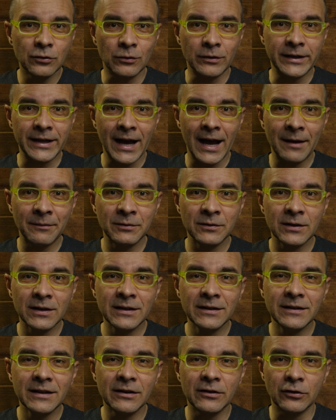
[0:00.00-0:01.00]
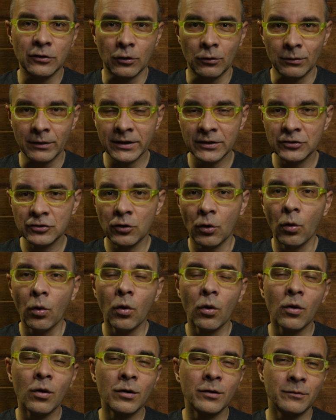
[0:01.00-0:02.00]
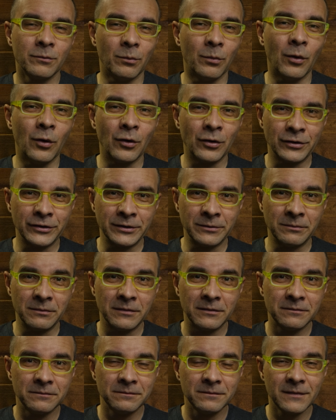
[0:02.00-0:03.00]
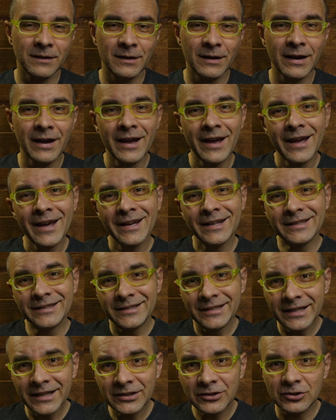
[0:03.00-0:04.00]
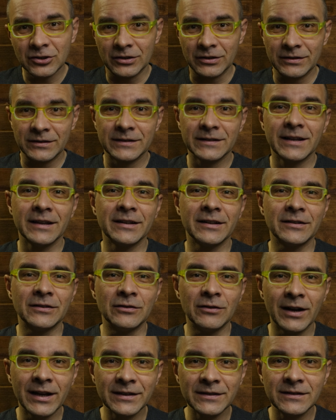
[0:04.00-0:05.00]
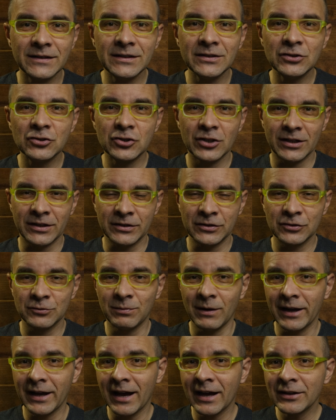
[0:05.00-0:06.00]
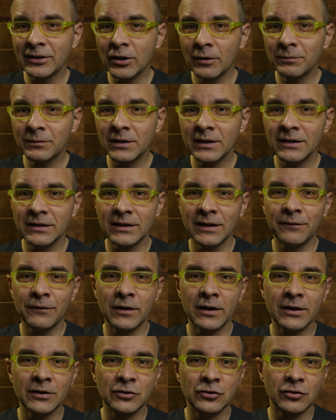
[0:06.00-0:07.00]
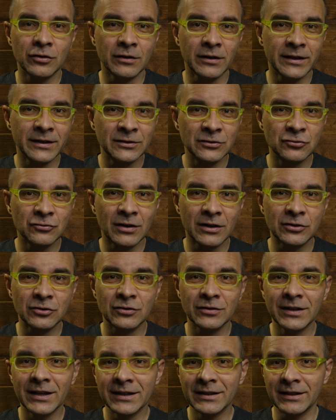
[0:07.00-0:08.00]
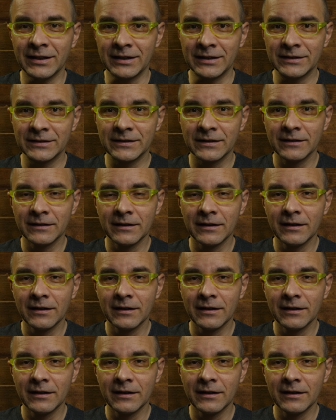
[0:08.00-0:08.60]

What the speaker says: to gaps in their knowledge or boredom. Teachers can address this challenge by adopting differential instruction techniques.